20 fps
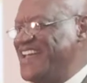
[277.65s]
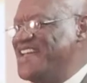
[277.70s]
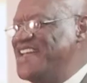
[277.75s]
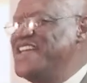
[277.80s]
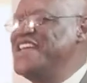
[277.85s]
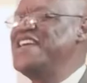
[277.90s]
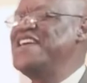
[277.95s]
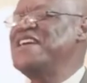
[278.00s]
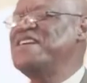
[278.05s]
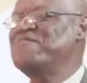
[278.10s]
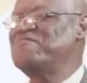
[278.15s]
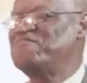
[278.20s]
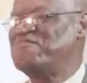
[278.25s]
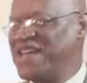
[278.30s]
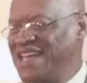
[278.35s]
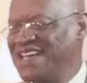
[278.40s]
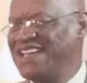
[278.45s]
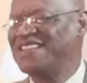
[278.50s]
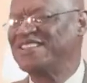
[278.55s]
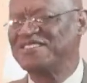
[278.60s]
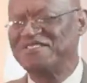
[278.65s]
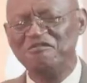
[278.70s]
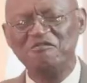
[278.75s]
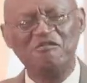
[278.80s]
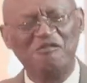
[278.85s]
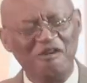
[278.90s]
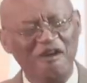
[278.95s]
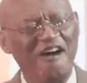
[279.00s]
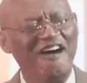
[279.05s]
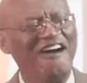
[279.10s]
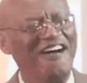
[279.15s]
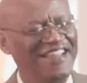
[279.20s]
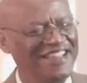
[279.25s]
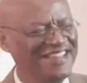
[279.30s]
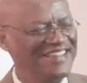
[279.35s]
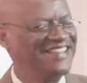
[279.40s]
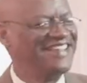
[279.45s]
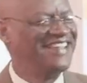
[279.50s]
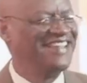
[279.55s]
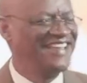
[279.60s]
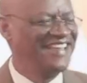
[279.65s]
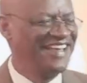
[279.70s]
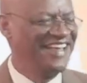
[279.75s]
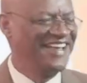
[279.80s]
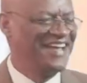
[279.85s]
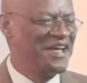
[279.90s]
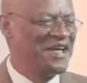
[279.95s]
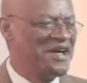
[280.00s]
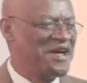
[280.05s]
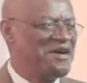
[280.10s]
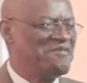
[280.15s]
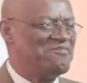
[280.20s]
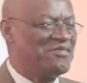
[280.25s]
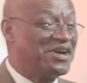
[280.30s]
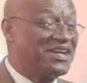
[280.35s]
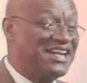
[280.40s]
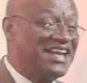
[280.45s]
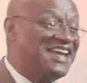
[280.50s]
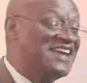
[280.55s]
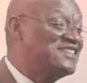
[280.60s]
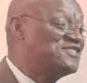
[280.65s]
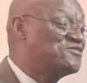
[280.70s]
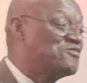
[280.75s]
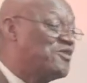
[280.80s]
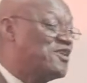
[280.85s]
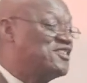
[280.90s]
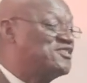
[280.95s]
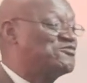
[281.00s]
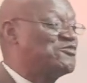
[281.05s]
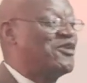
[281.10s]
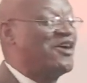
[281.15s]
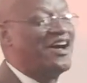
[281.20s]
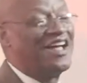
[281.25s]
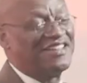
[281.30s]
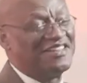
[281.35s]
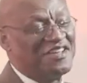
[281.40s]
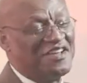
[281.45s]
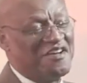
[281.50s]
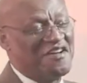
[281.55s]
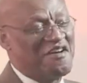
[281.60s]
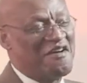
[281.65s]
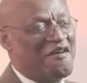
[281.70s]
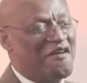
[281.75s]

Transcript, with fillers: He built one, but his was what?